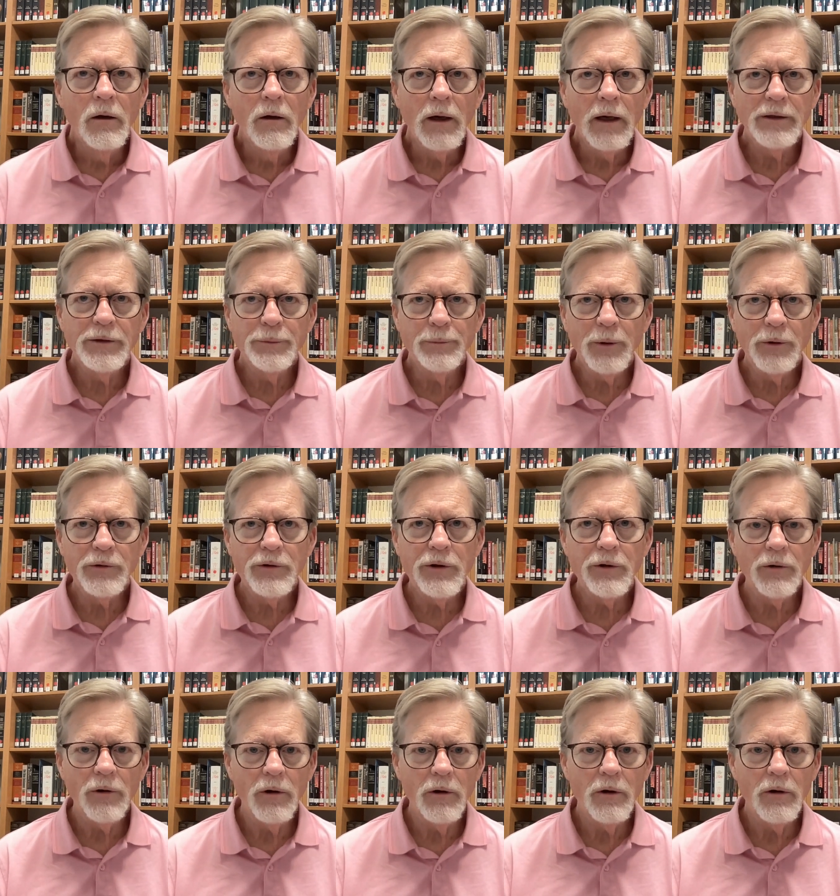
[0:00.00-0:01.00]
I suppose
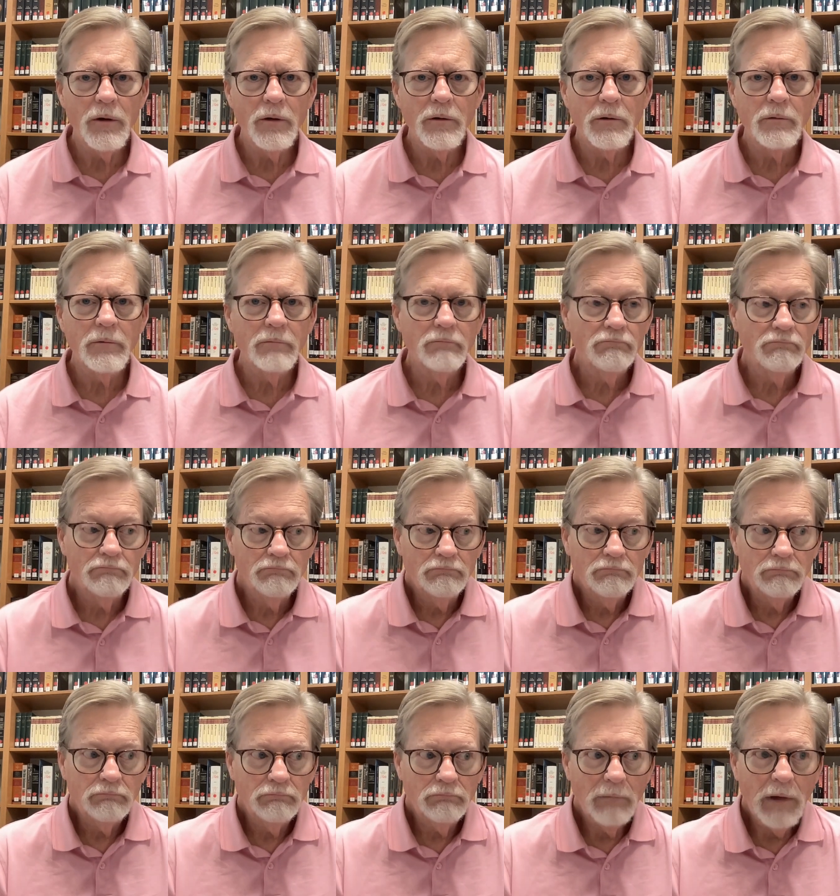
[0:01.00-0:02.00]
there are
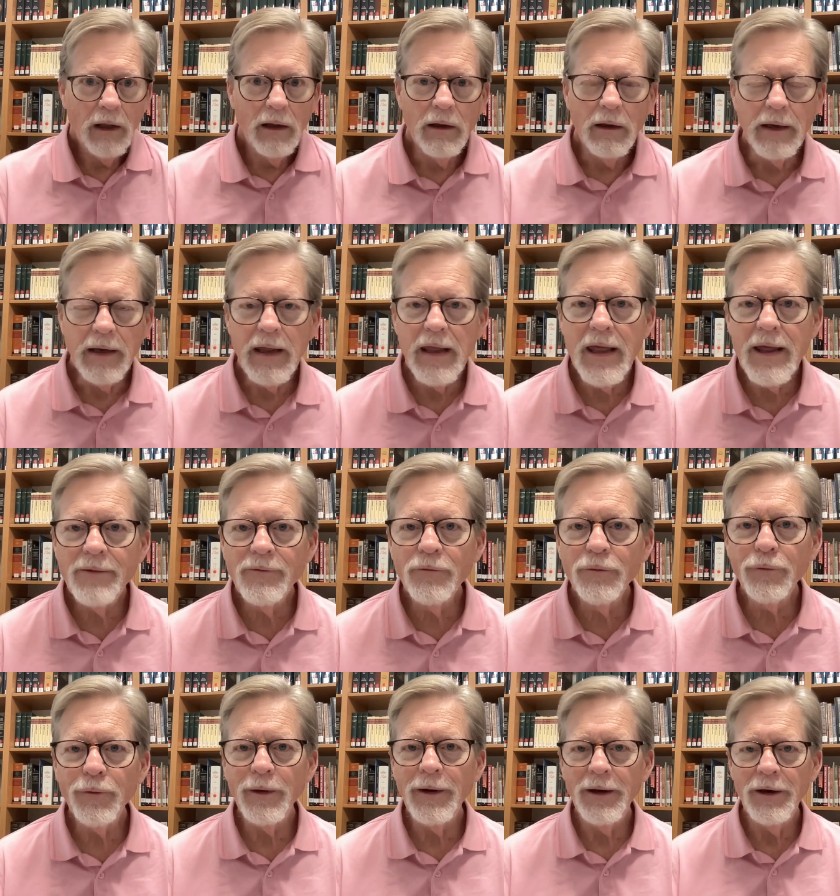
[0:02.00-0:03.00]
an
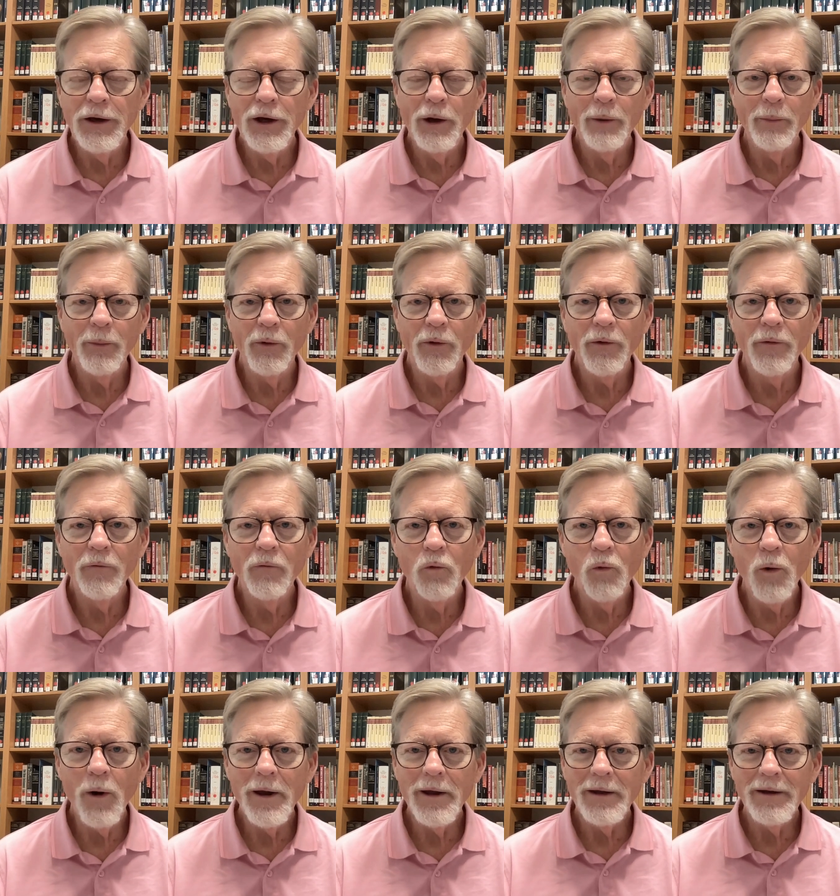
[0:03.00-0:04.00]
infinite number of
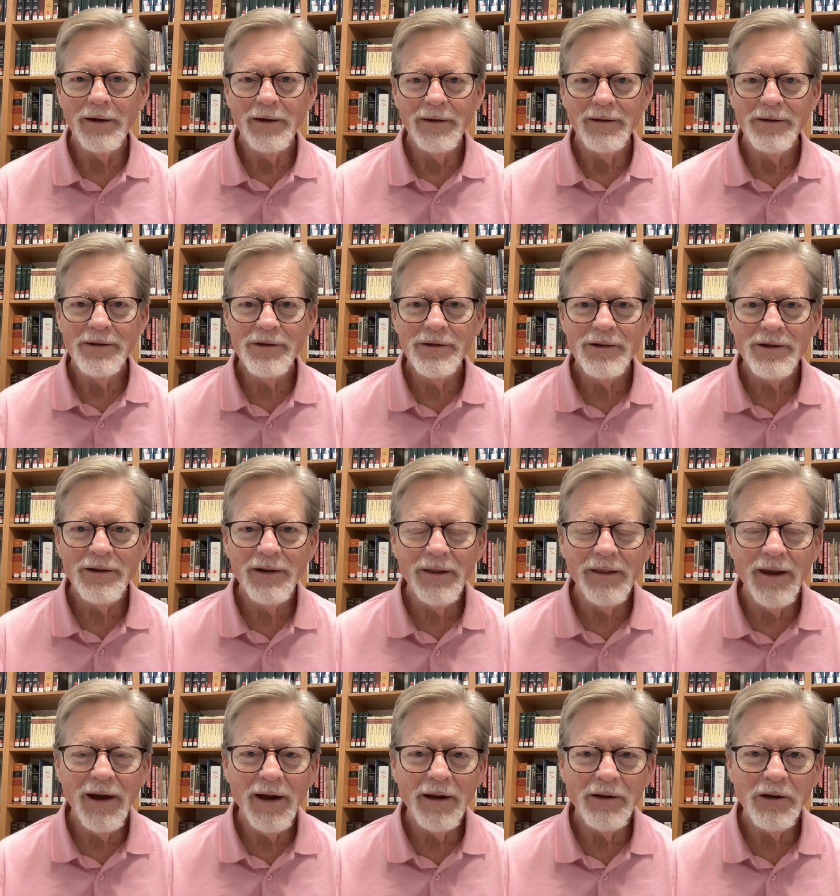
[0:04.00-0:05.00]
ways
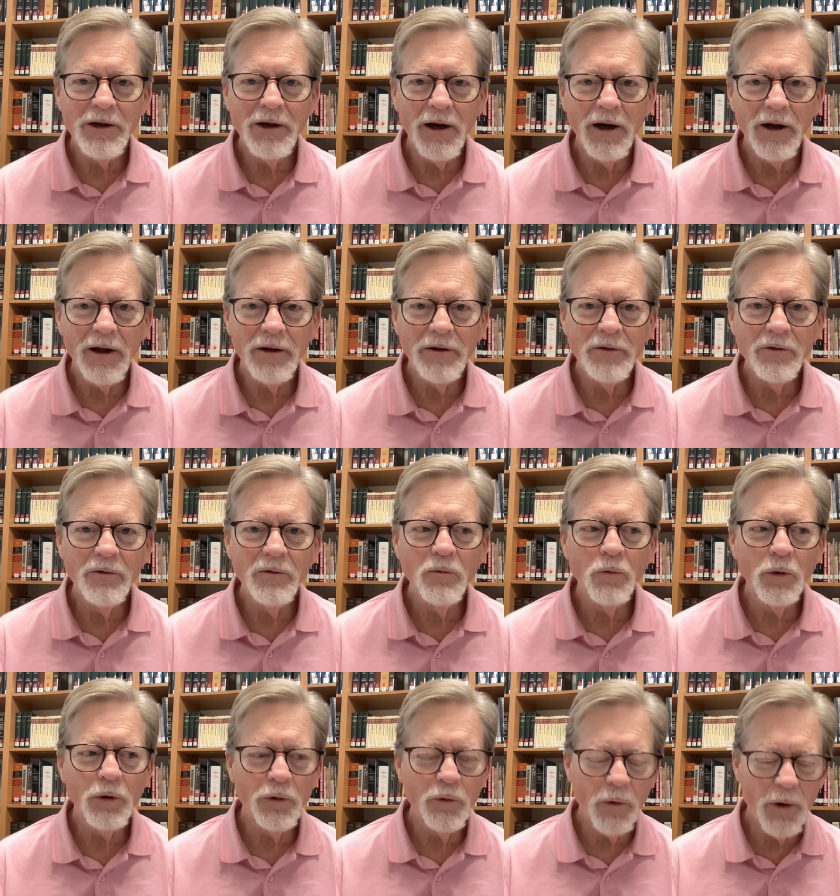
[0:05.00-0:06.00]
that God
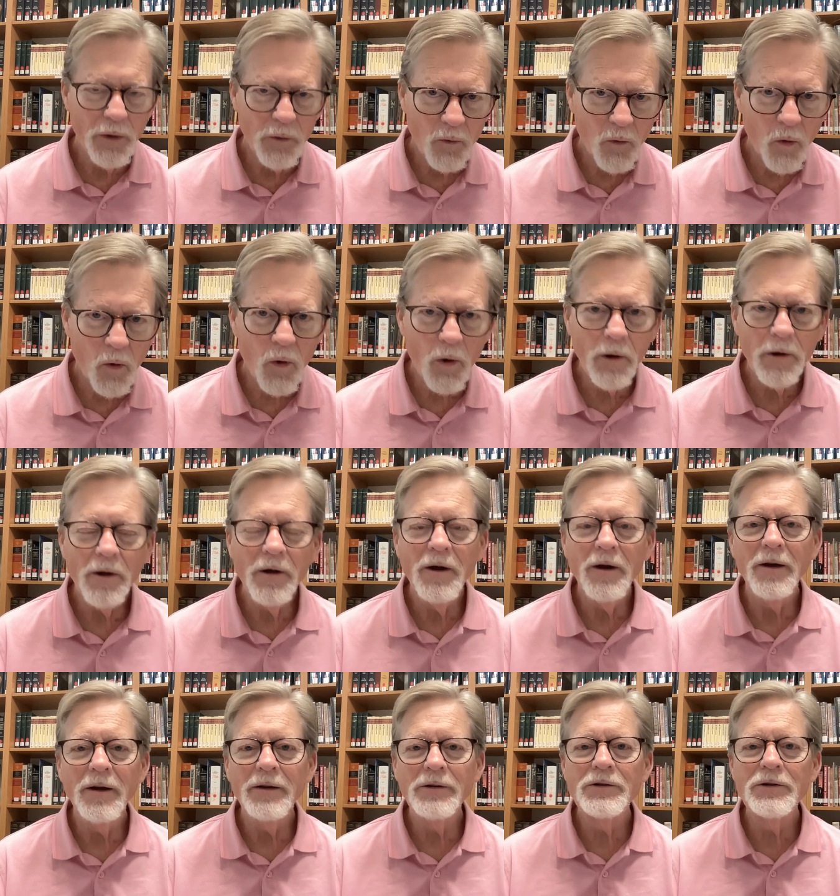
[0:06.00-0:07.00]
would reward
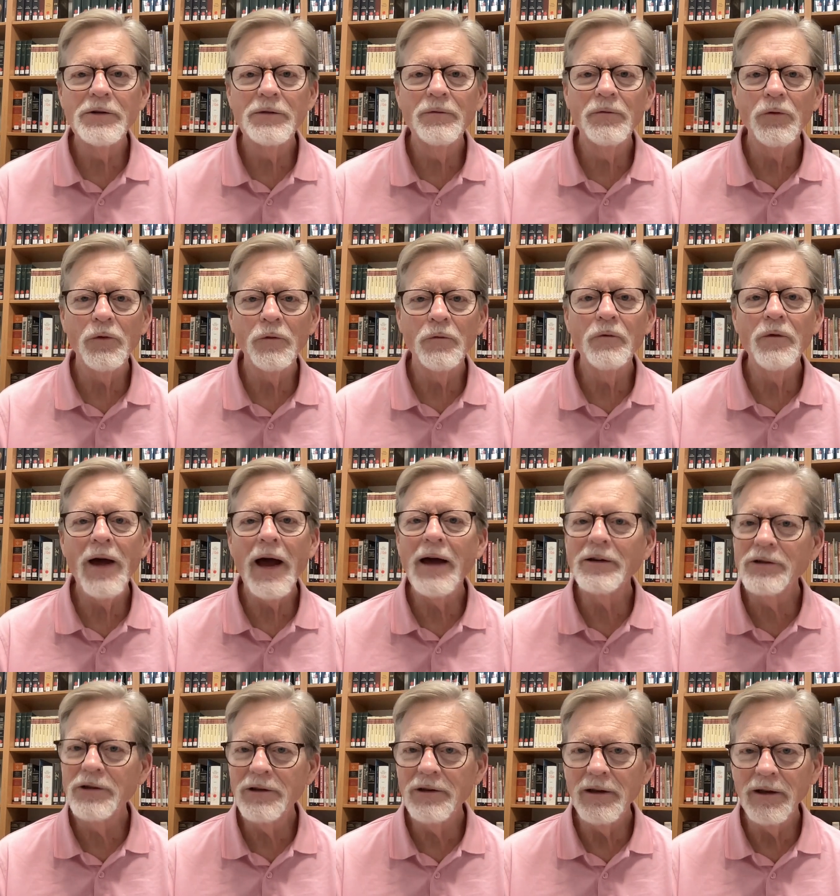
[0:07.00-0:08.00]
us for
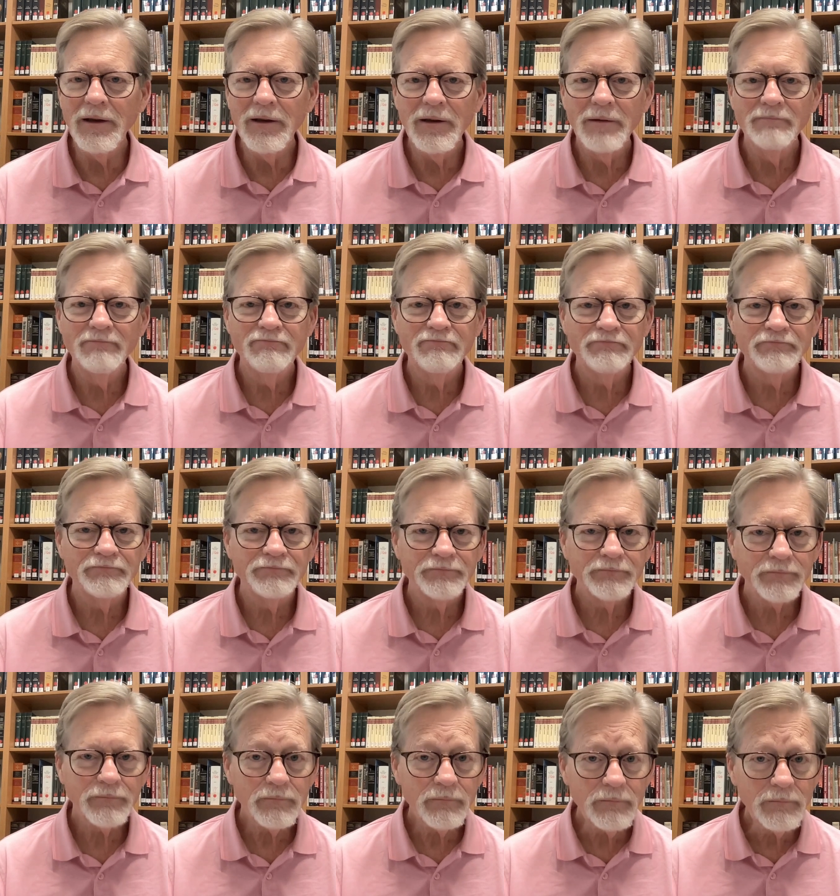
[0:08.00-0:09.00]
fasting.
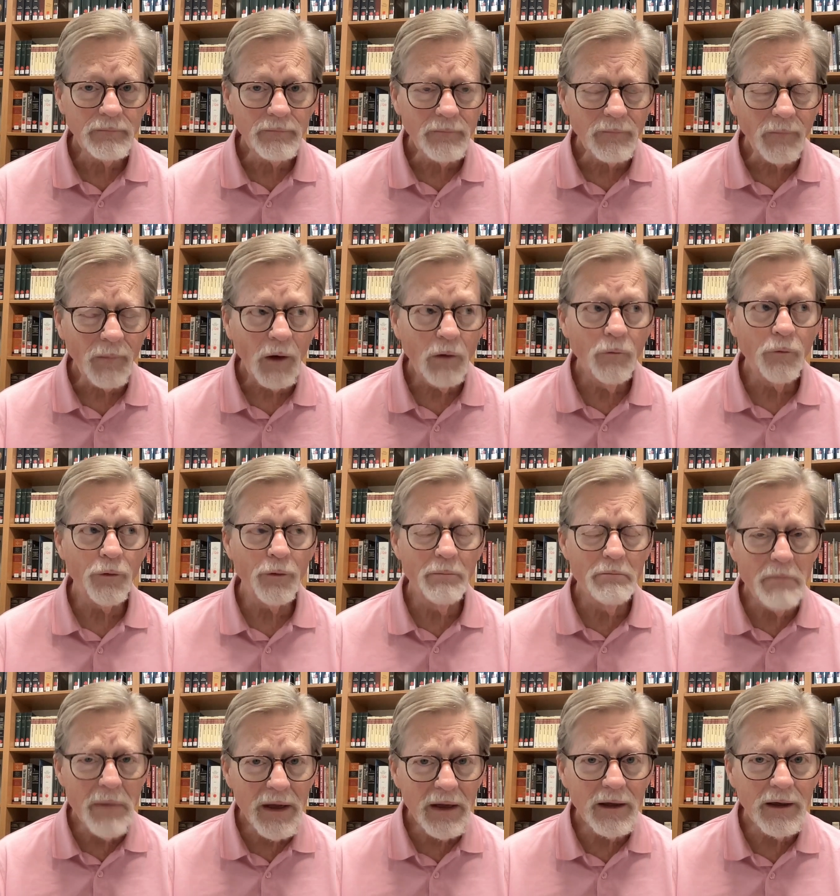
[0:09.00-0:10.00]
For
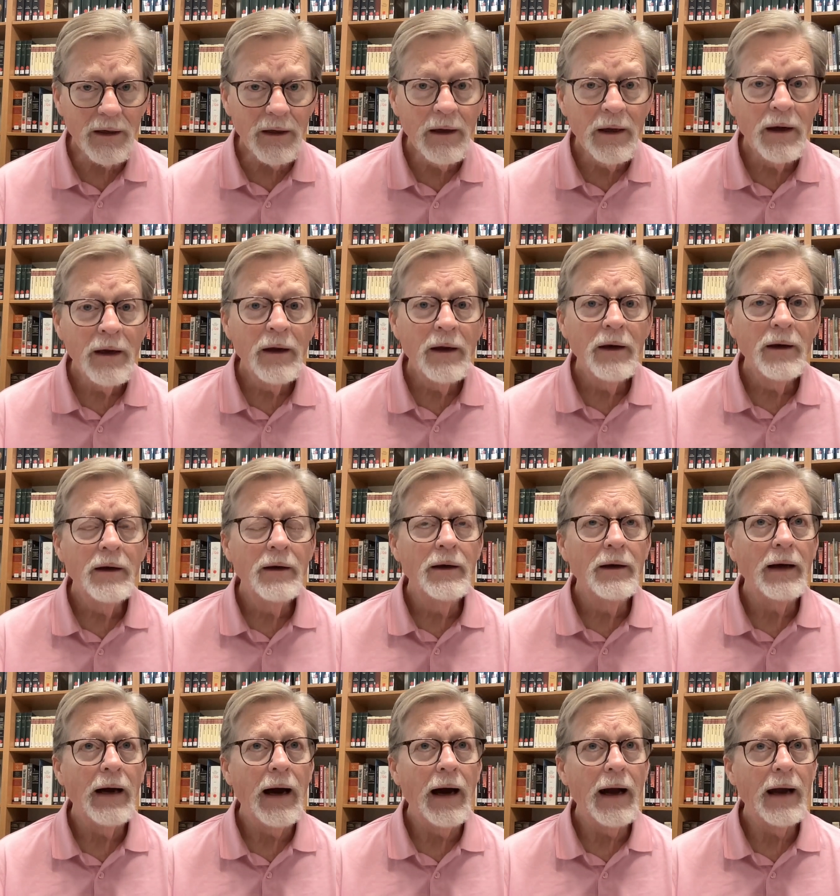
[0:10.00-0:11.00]
me,
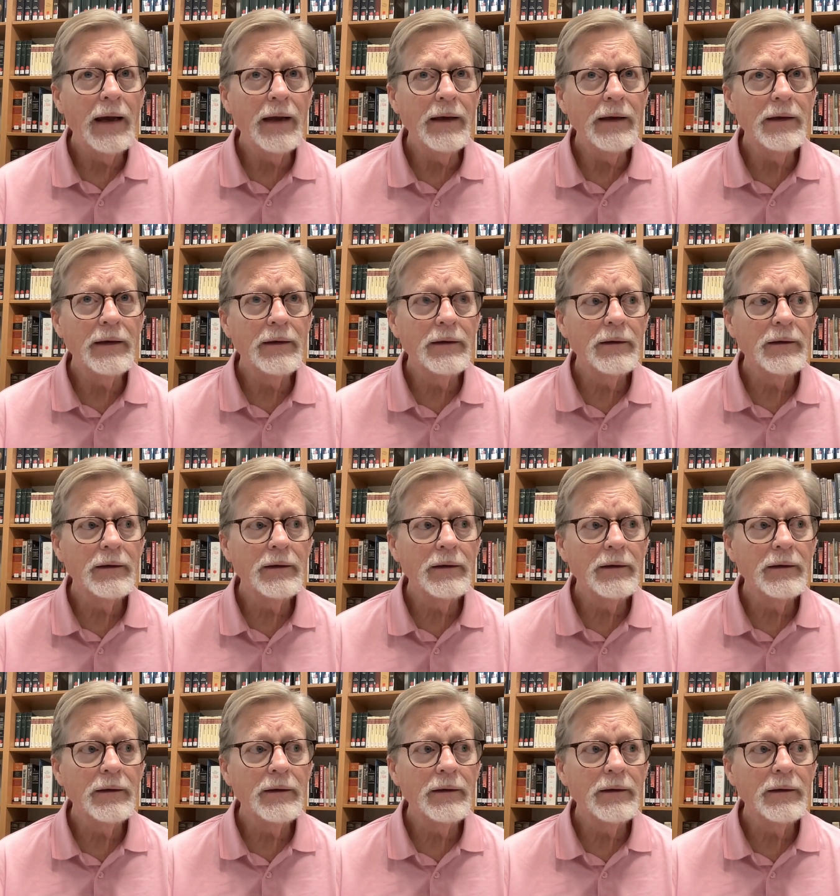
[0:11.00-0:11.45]
I